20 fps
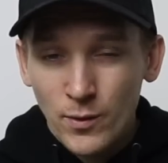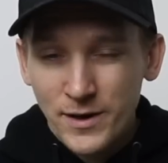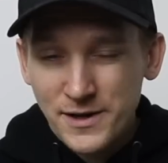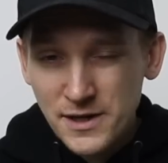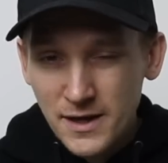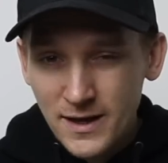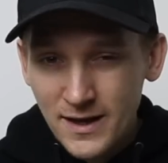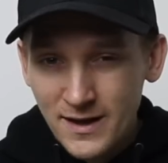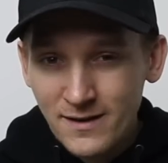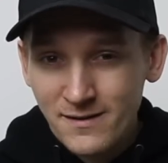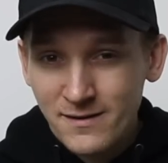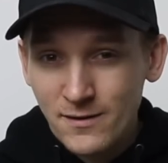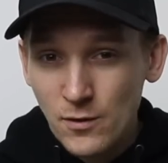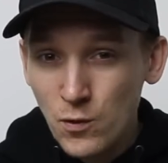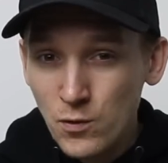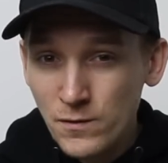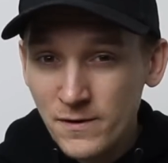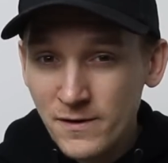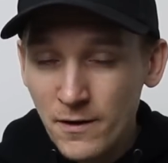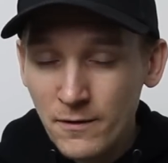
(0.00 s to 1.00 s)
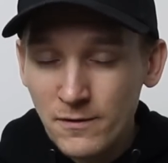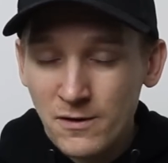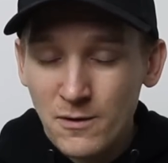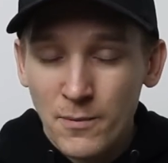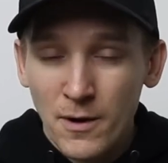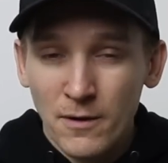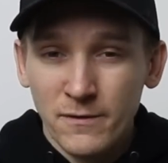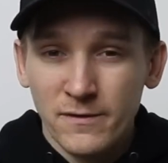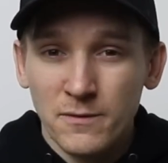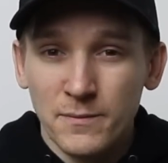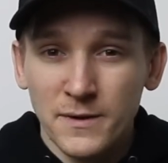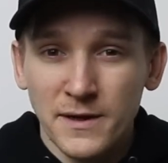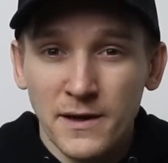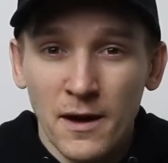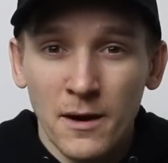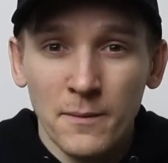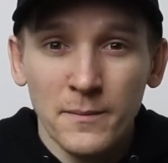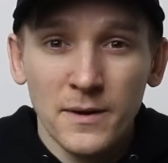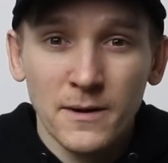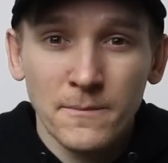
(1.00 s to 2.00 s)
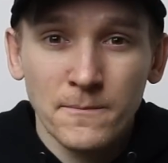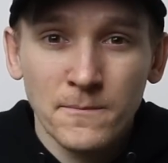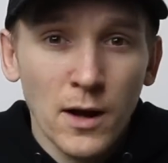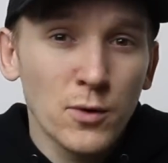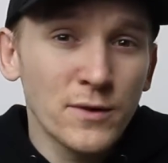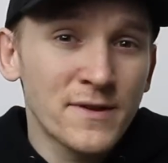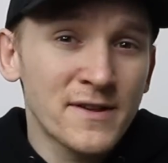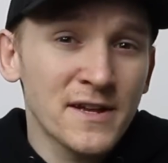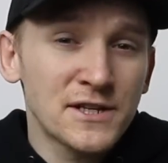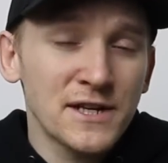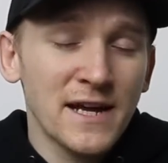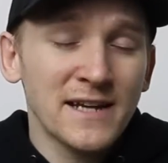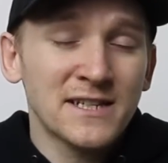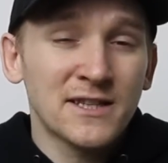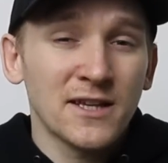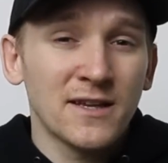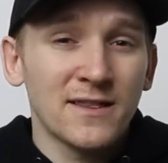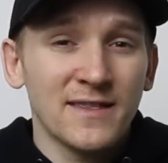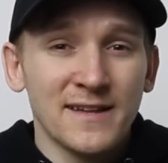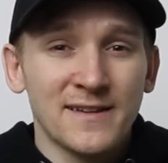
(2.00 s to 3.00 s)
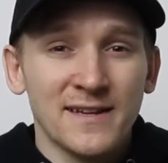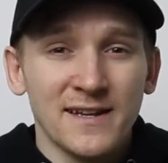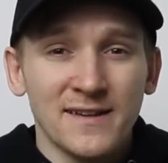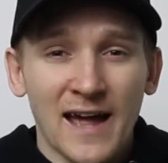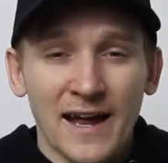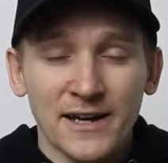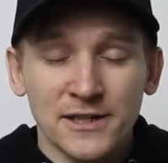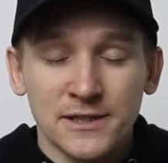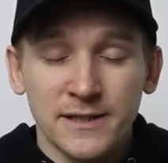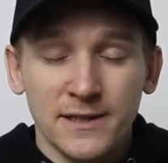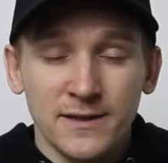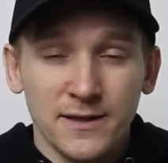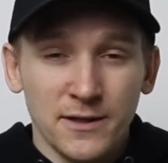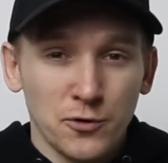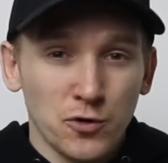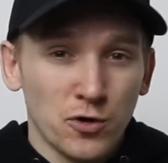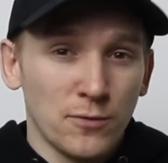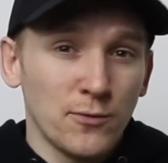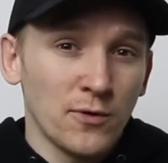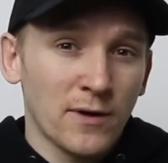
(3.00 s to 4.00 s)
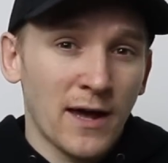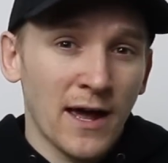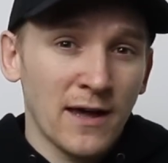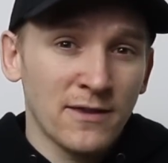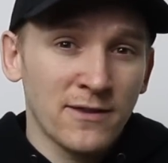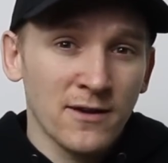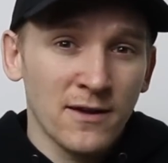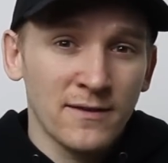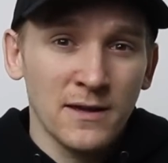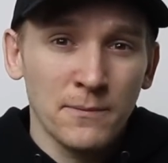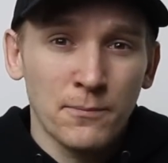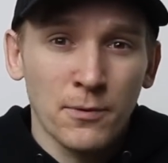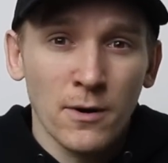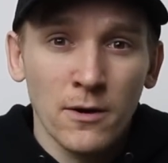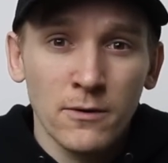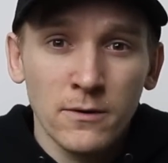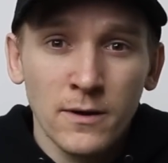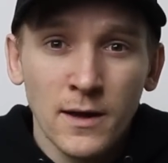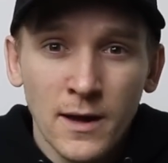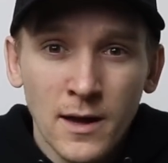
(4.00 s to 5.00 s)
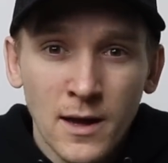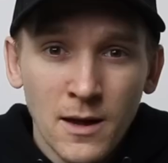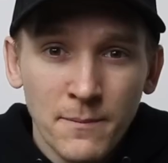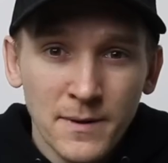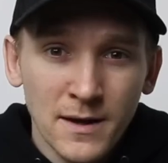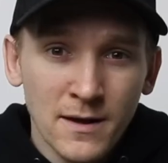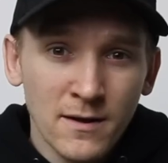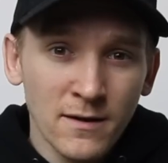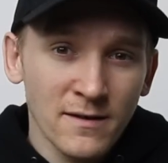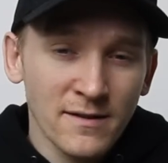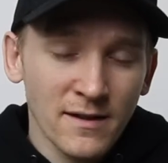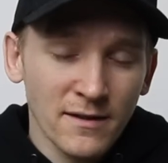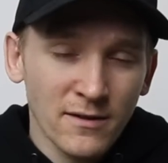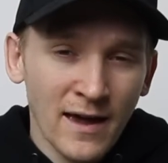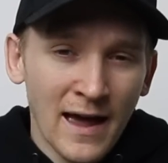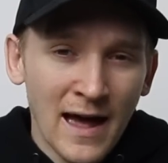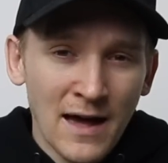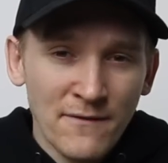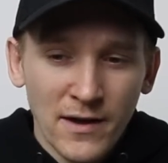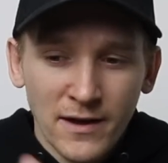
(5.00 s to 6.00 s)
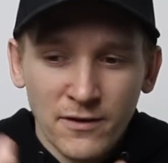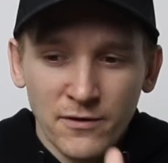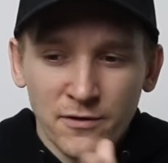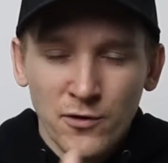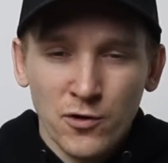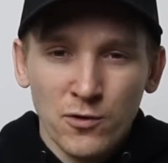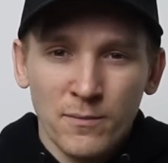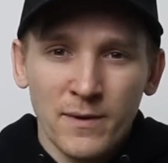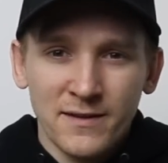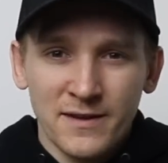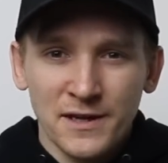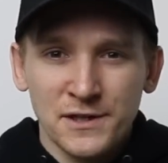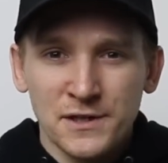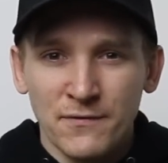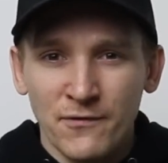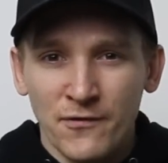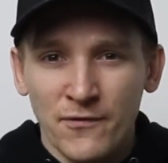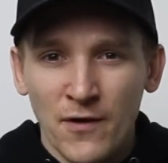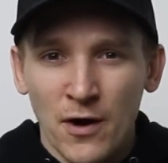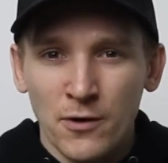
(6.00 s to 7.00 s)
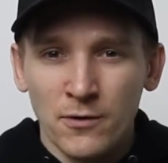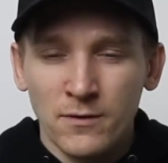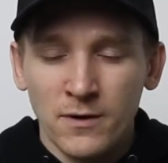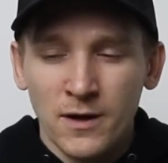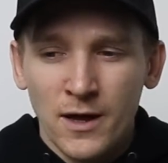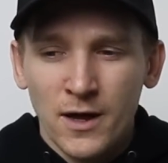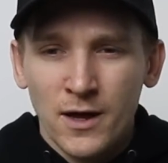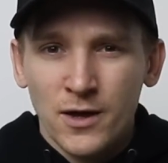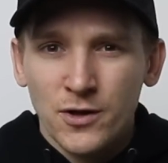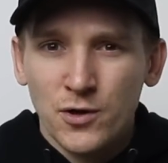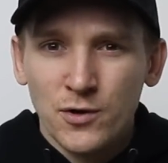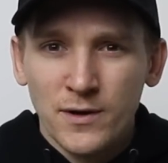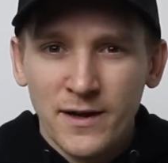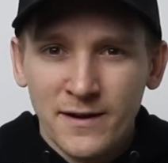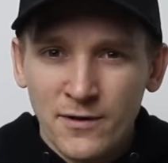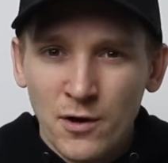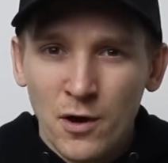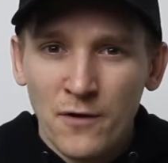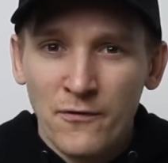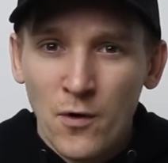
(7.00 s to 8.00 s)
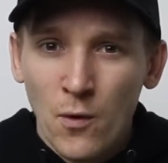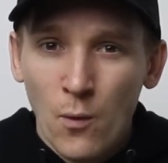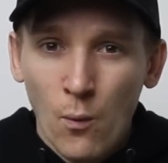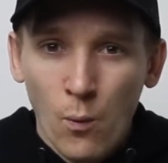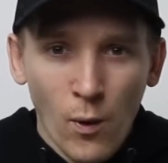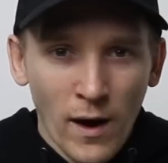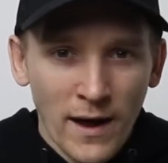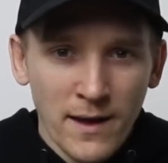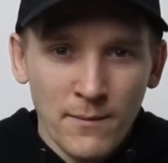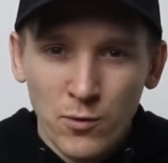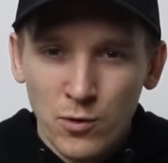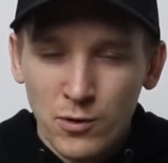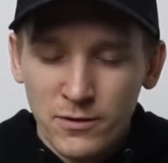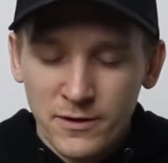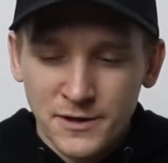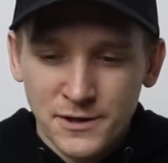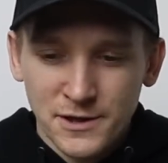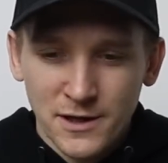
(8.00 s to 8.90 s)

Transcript: which is also supposed to be coming. I would suggest that this is actually the normal K30 Pro because to have a Zoom Edition phone, you need to offer way more than